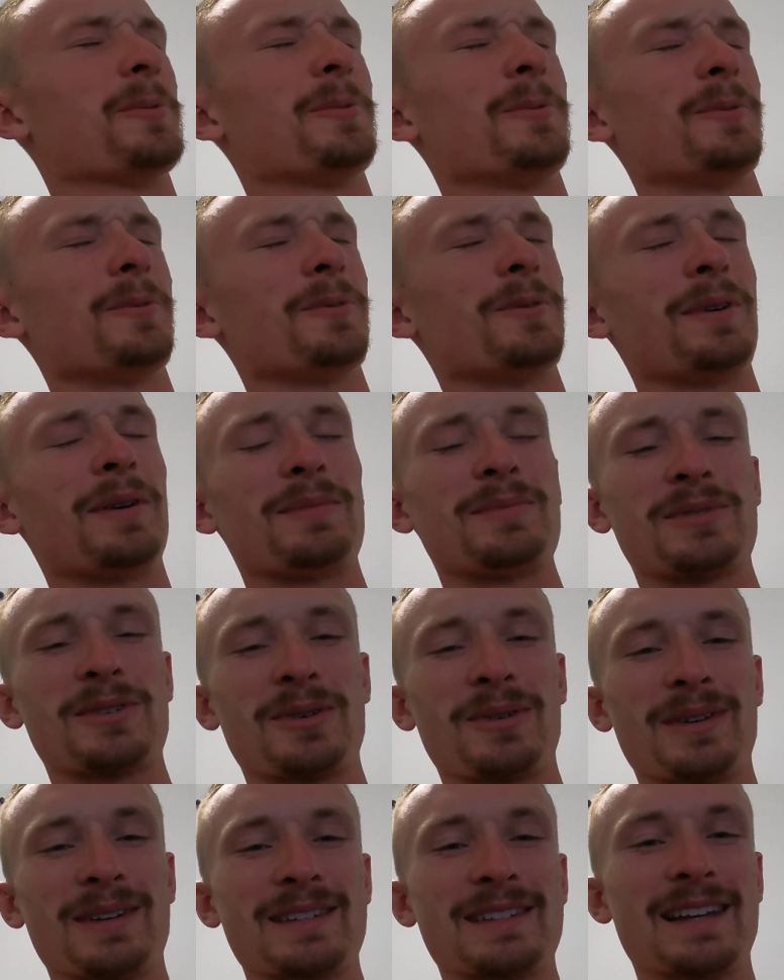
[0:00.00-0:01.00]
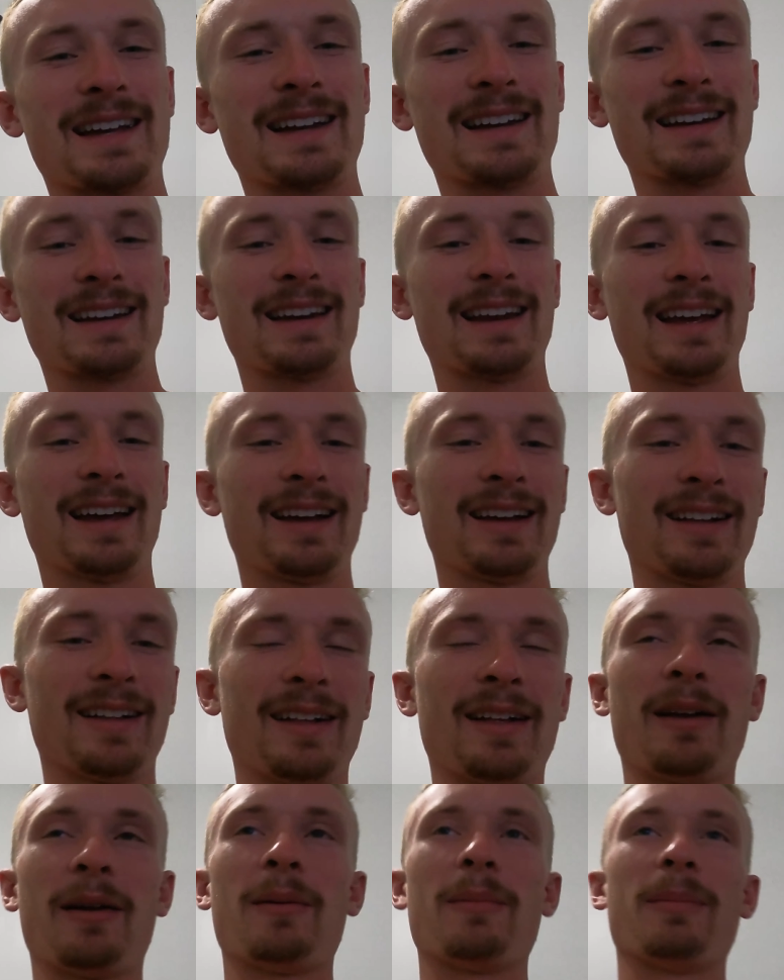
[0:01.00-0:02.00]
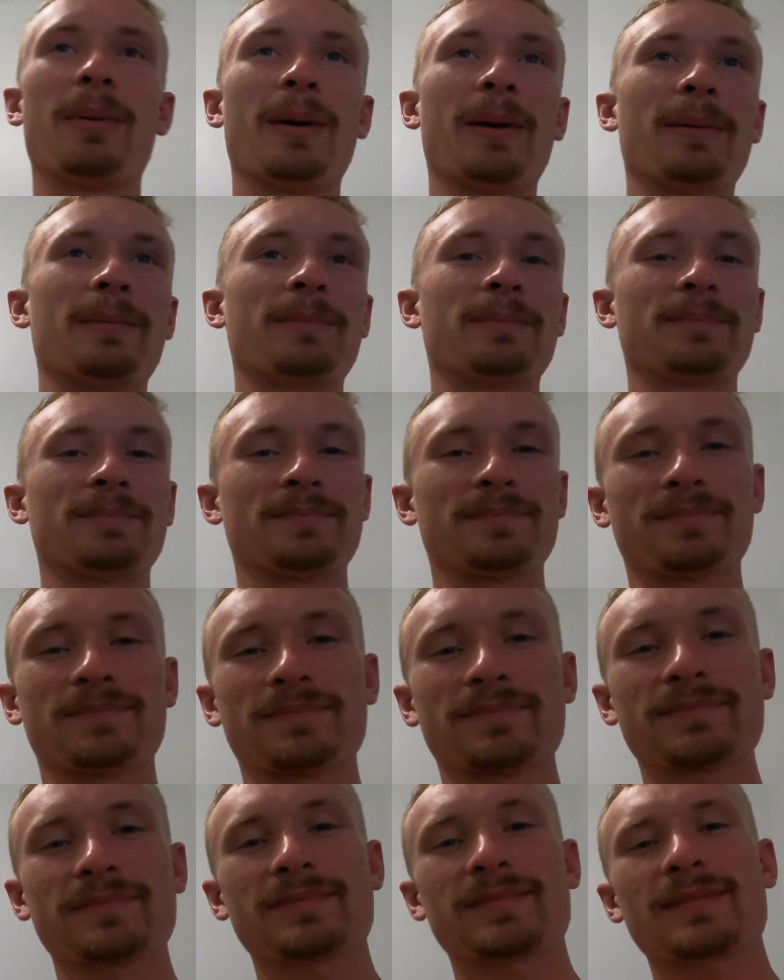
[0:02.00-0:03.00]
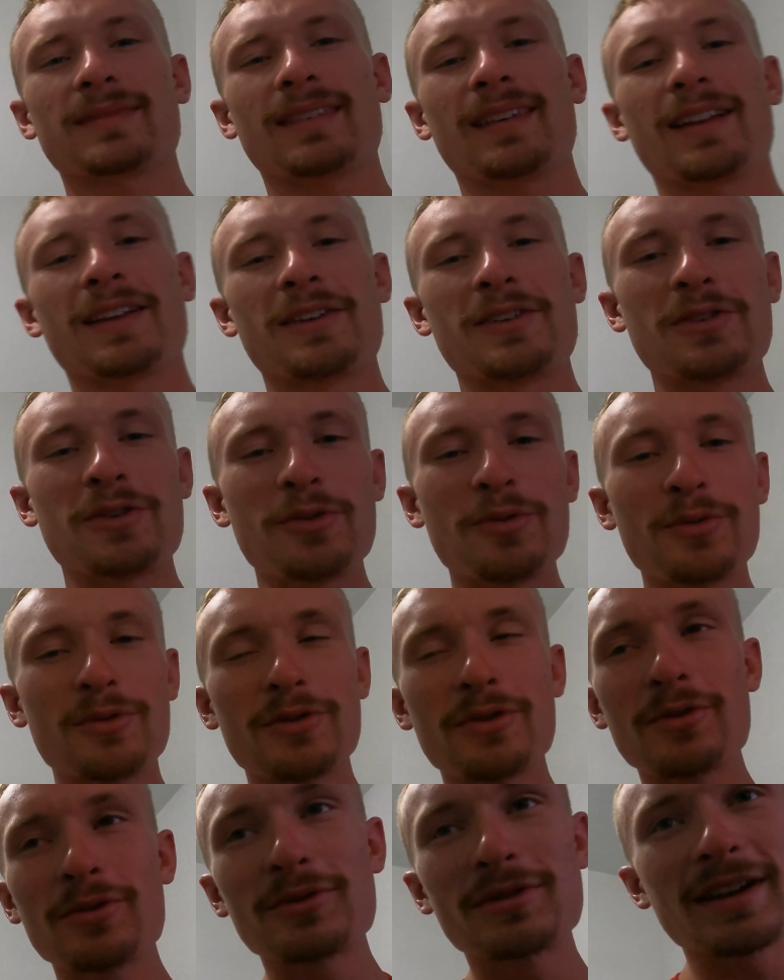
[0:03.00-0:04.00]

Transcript: Ooh, I'm so excited. But you you